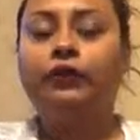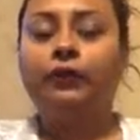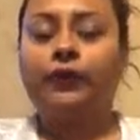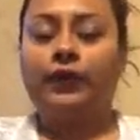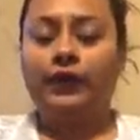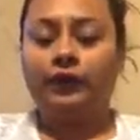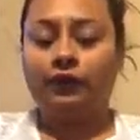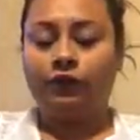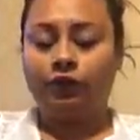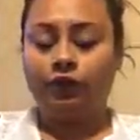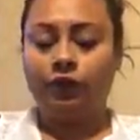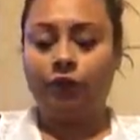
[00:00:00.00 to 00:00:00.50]
to
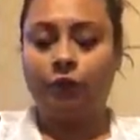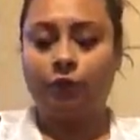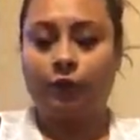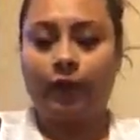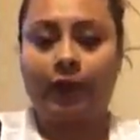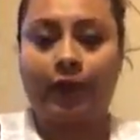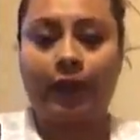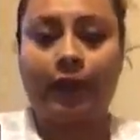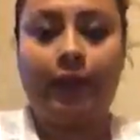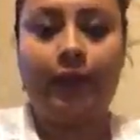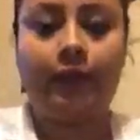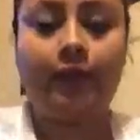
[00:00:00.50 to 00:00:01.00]

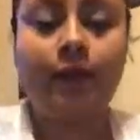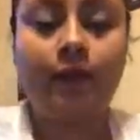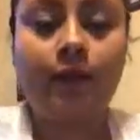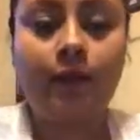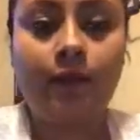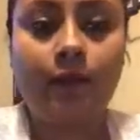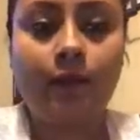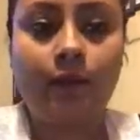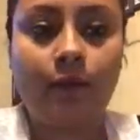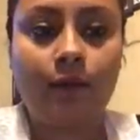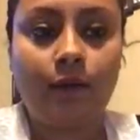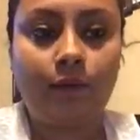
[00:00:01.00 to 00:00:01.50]
integrate
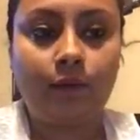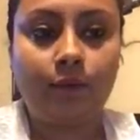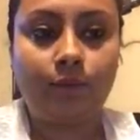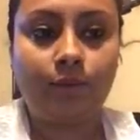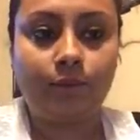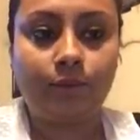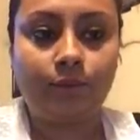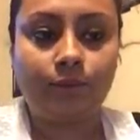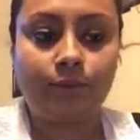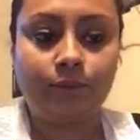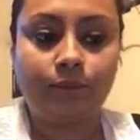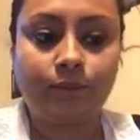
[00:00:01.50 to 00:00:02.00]

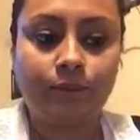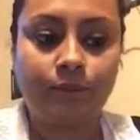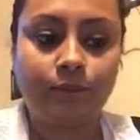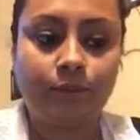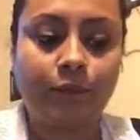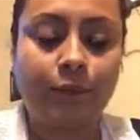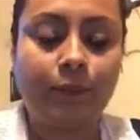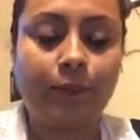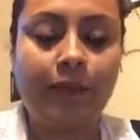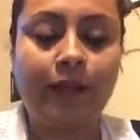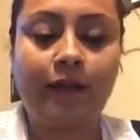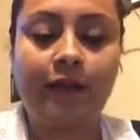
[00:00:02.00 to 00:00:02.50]

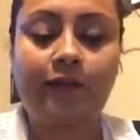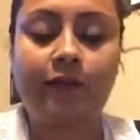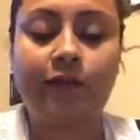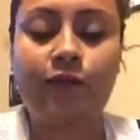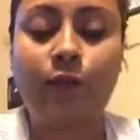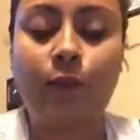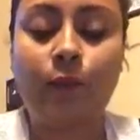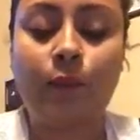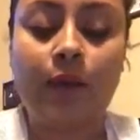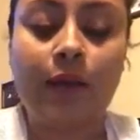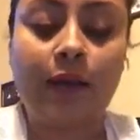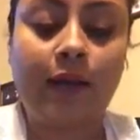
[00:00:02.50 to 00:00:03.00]
the blacks
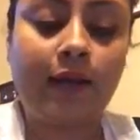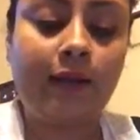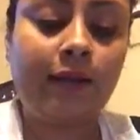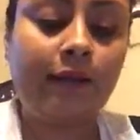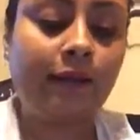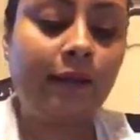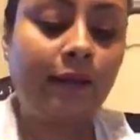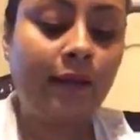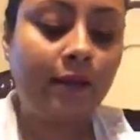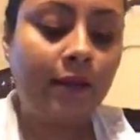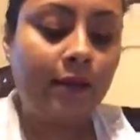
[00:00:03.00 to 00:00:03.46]
and the whites.